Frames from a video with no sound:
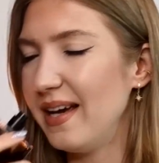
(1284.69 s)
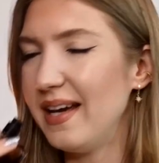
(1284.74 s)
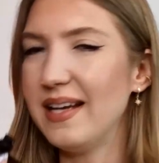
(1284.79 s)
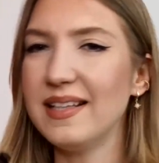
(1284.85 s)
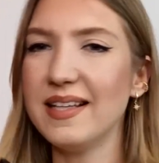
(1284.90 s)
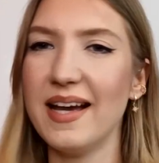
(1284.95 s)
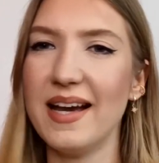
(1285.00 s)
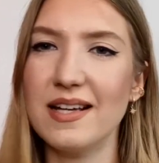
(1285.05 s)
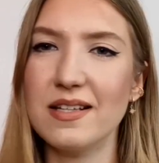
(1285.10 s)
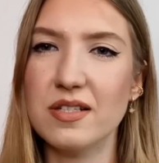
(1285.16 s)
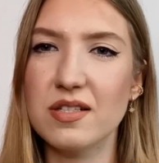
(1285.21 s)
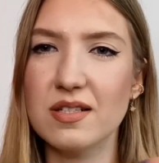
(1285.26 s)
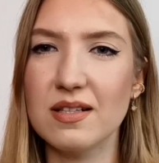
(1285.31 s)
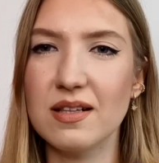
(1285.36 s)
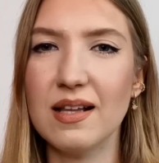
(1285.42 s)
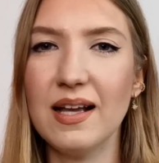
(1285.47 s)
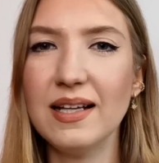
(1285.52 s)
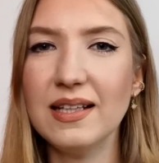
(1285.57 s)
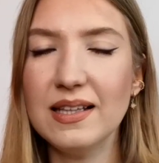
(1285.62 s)
It has
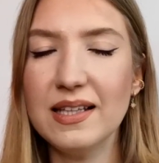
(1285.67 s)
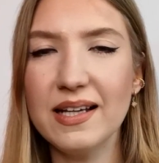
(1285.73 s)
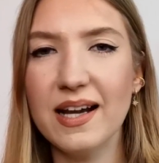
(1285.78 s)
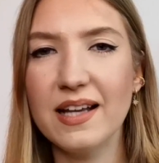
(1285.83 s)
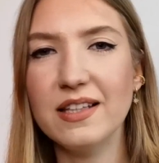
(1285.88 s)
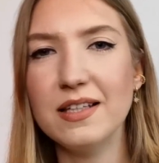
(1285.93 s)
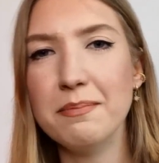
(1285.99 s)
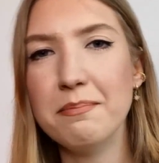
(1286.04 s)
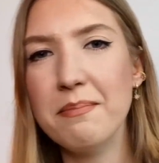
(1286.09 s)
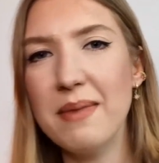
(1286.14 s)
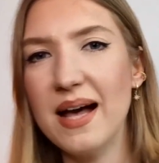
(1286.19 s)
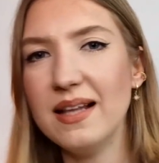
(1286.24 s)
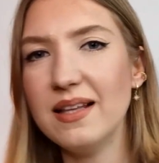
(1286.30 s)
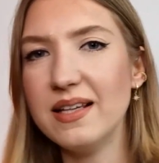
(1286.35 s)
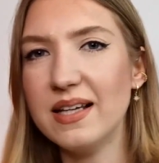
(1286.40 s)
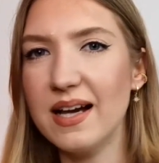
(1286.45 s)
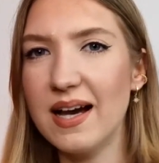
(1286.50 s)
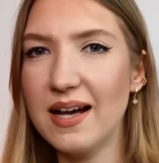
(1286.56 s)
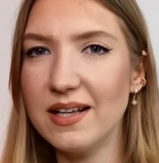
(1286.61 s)
slightly
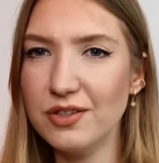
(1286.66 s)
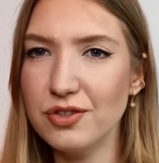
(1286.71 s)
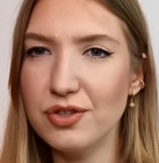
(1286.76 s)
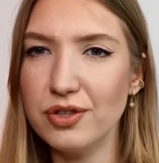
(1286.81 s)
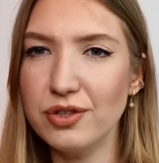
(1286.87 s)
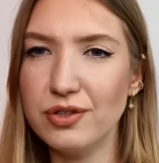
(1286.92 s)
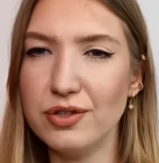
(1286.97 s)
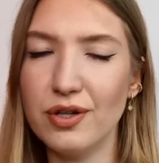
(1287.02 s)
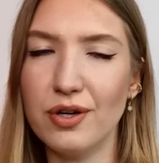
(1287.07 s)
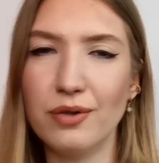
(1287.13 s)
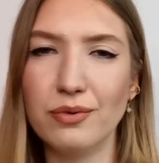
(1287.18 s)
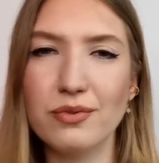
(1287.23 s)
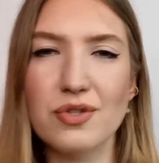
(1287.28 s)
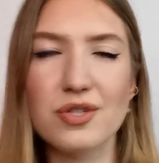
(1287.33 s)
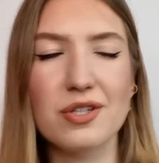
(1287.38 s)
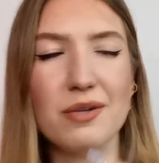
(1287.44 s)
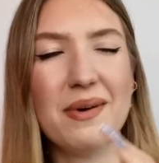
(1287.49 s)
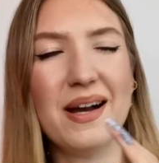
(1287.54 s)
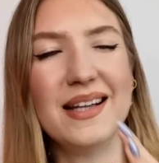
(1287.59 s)
animalic
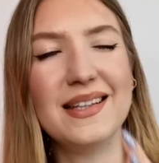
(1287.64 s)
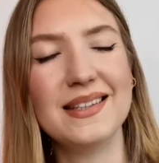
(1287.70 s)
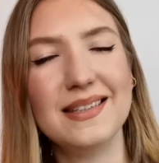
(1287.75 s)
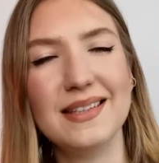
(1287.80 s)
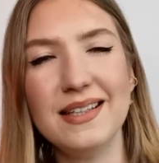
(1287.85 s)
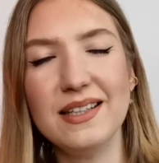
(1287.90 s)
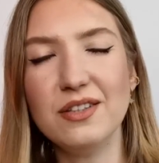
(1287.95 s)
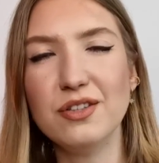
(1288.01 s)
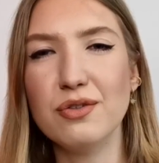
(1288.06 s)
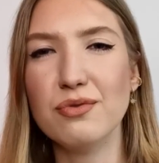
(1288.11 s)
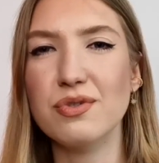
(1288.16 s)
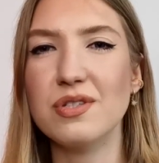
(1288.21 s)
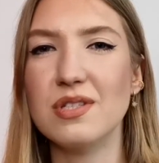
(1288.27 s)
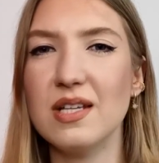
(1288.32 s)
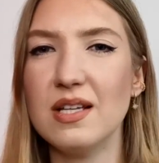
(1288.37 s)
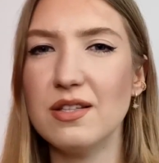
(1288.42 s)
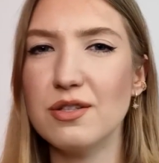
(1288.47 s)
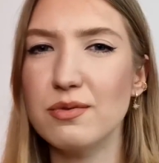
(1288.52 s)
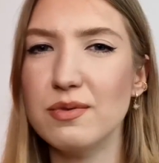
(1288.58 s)
undertones, so I think those
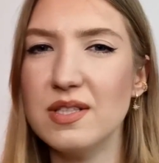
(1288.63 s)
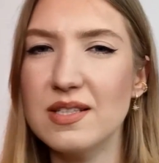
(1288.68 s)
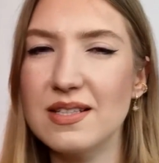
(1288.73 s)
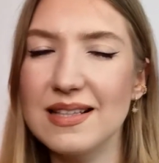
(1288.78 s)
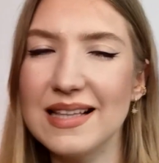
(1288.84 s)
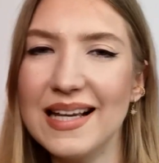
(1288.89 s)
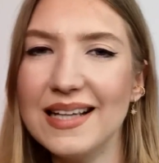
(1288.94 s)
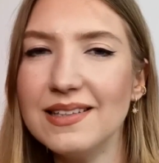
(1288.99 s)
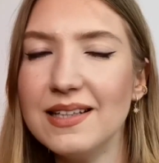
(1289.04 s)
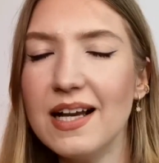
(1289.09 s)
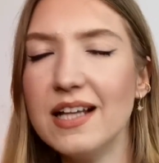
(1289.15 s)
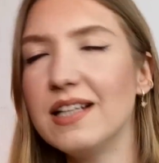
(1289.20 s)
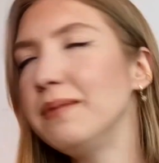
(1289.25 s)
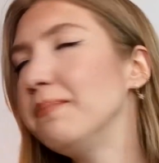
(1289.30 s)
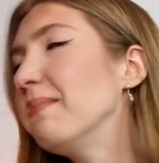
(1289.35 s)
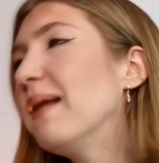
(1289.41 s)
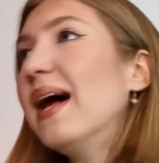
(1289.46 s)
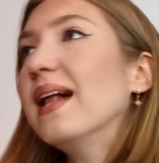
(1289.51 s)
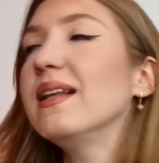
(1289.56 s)
scents with slight
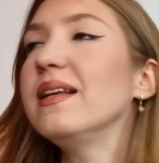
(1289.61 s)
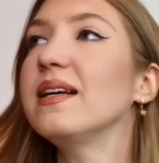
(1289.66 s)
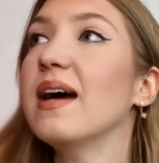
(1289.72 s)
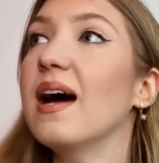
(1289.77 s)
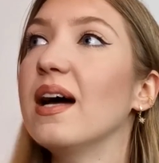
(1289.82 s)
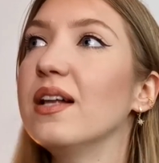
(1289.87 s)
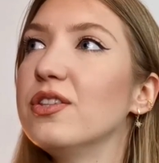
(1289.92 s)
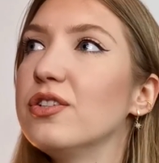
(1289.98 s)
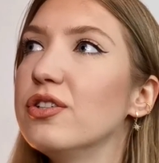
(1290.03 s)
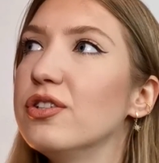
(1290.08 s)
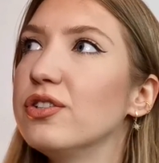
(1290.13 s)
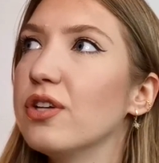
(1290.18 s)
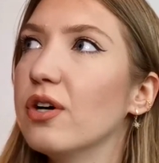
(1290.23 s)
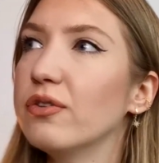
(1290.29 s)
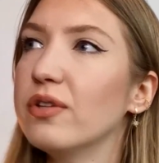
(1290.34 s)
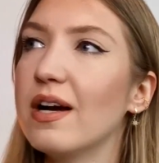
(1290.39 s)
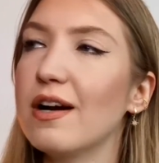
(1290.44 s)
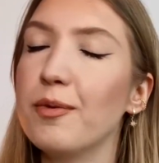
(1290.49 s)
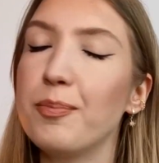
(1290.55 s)
animalic
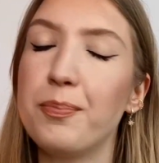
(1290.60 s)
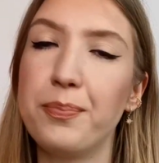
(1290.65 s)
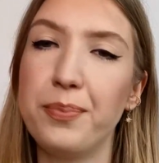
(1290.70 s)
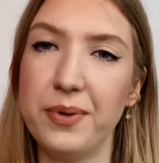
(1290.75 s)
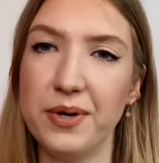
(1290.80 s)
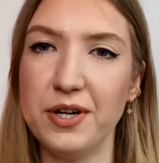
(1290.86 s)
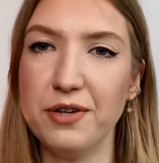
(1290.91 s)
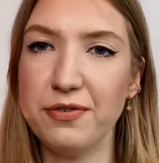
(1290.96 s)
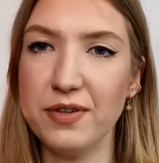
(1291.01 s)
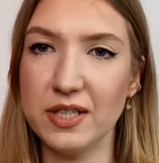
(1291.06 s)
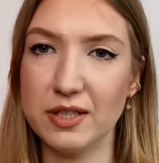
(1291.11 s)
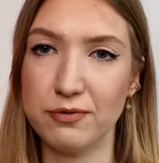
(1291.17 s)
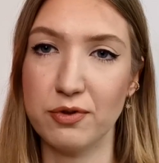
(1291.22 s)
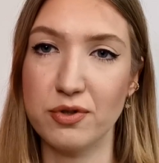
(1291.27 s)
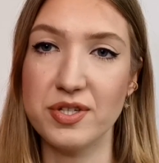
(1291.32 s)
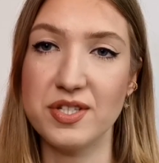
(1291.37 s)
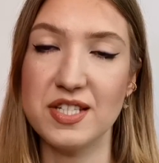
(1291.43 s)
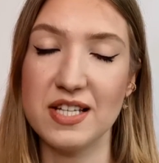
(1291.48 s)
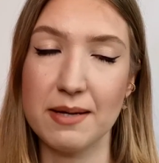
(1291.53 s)
undertone are perfect
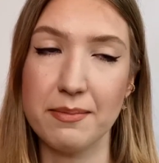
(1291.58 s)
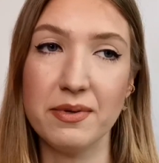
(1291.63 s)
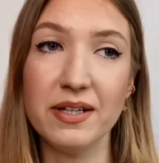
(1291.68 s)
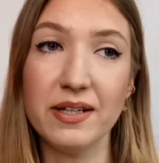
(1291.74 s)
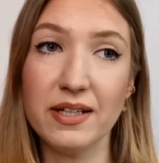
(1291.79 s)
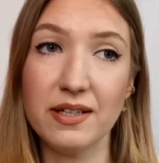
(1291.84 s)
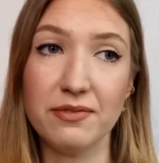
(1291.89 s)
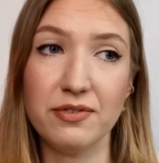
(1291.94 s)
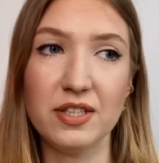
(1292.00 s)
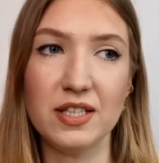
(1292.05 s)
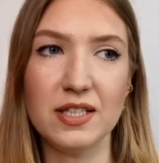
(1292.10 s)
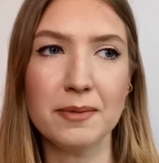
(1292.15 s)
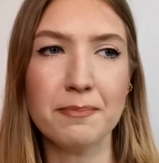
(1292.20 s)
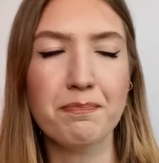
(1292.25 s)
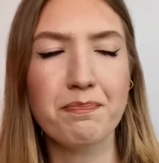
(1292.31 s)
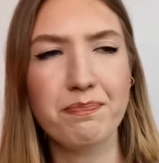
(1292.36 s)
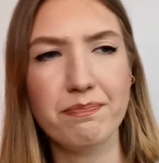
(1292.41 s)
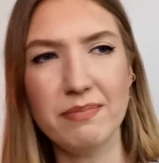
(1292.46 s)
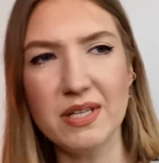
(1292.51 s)
for summer evening,